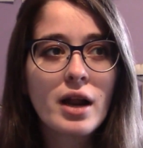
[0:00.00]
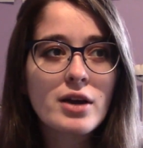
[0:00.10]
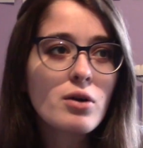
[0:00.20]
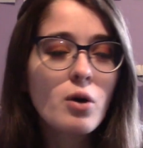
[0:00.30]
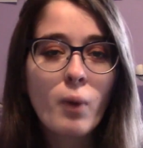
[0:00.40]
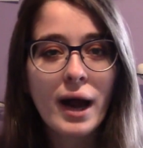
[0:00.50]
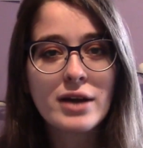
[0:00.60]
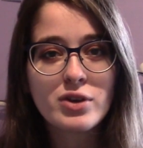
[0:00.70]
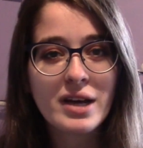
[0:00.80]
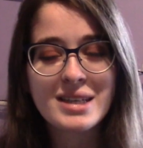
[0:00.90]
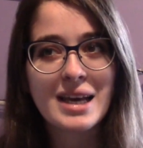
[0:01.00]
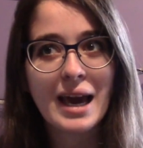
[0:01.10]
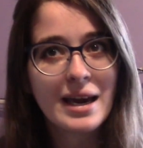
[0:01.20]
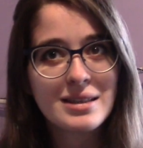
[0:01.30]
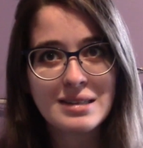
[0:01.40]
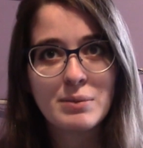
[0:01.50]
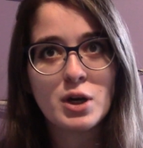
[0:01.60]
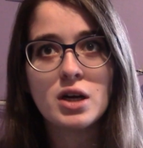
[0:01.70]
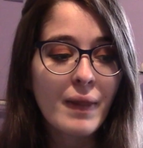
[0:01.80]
And I don't know why I do that, because I hate summer.